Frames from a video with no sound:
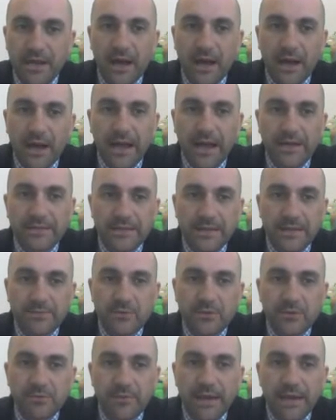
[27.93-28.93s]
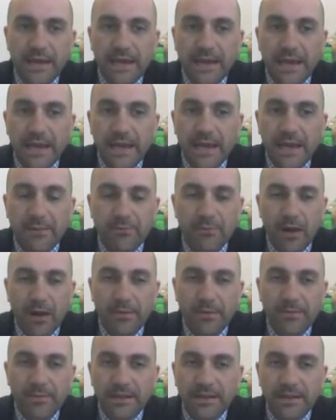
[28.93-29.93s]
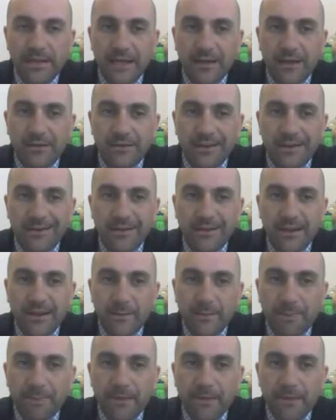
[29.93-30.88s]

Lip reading: I asked them to make a probability calculator that